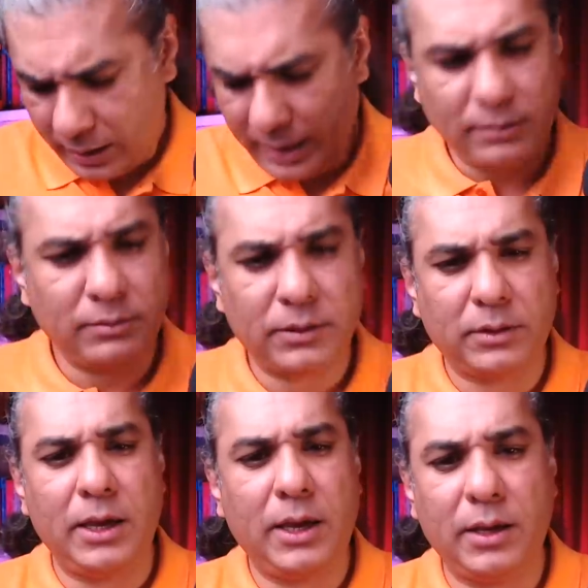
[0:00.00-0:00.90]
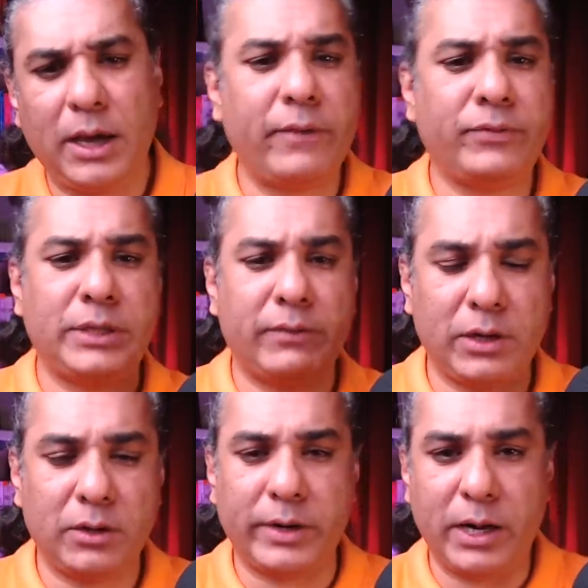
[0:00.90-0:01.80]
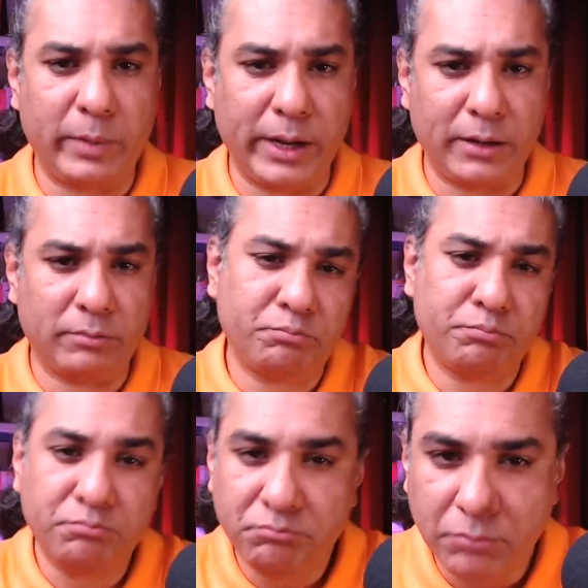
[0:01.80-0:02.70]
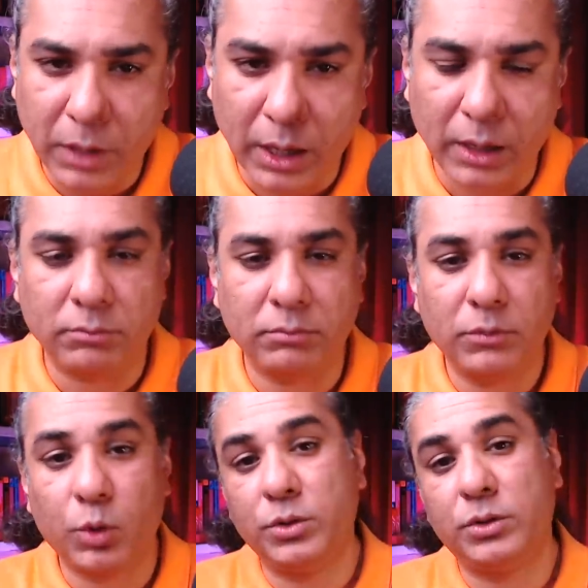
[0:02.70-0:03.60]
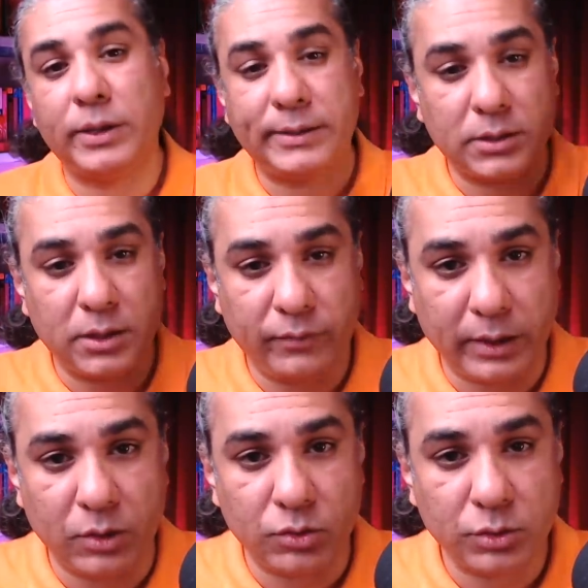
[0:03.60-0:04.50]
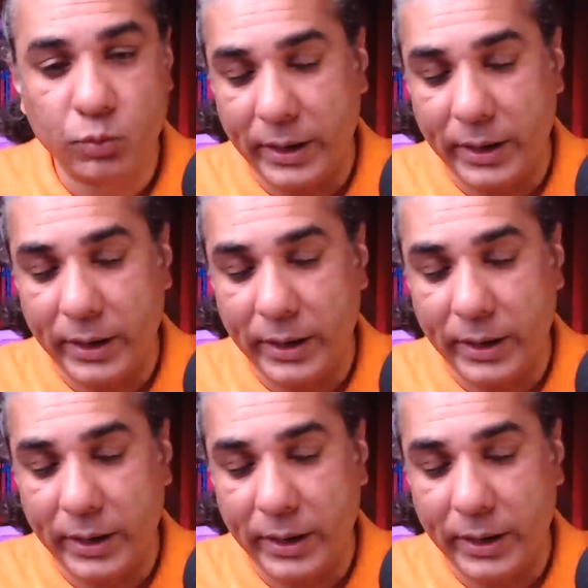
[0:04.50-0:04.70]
And they have several ready made, uh, you could say, justifications.